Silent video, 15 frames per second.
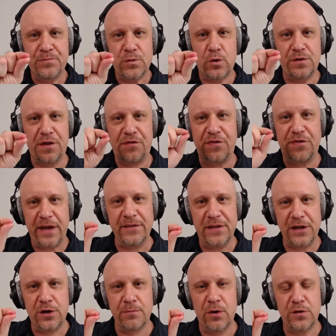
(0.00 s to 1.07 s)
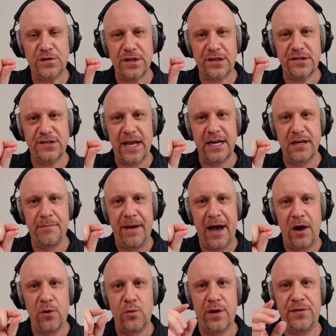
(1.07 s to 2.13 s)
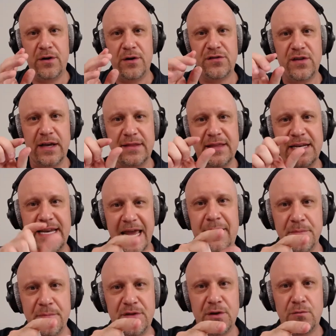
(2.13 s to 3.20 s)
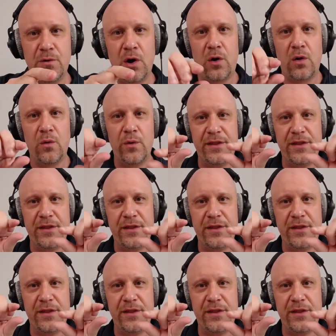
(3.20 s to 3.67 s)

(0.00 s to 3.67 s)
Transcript: or the thing that you're most excited about, whether it's like the name of the role,